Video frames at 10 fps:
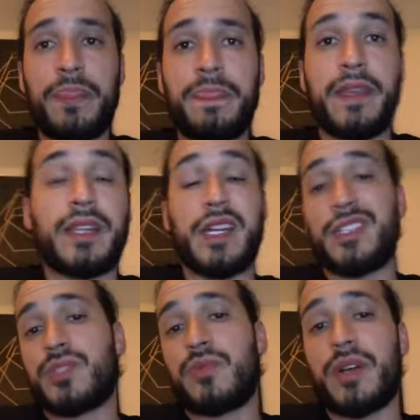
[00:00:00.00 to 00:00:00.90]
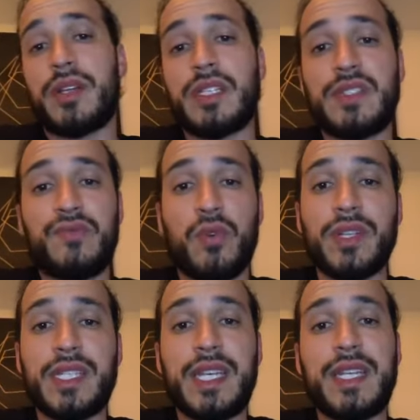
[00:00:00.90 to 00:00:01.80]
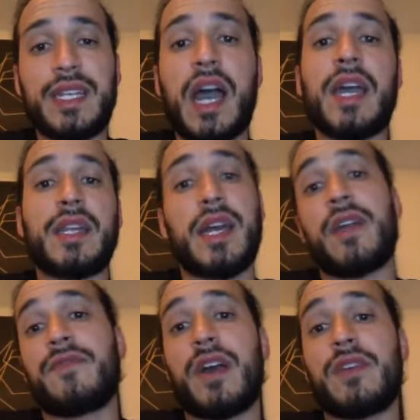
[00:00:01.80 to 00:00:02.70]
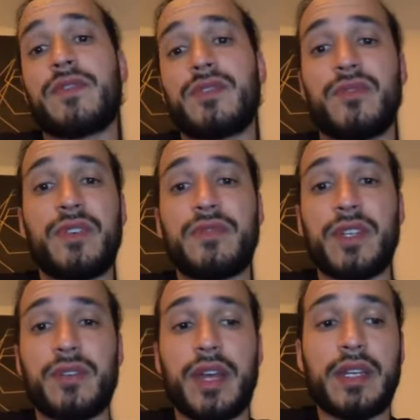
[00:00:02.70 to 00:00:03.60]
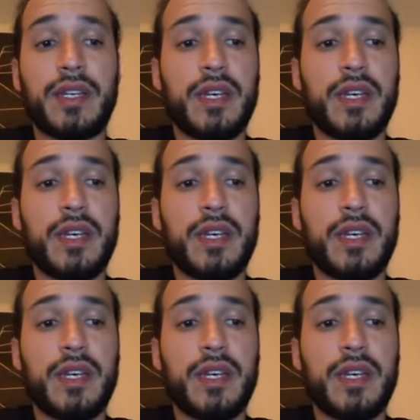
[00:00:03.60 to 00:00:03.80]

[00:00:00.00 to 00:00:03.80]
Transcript: The Legends one is 14,995, so 15 grand.